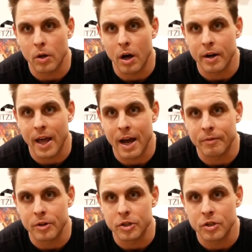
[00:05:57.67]
on
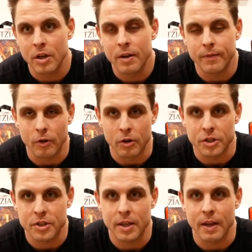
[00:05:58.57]
average,
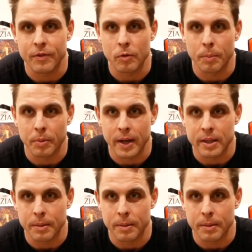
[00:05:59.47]
versus if you were playing the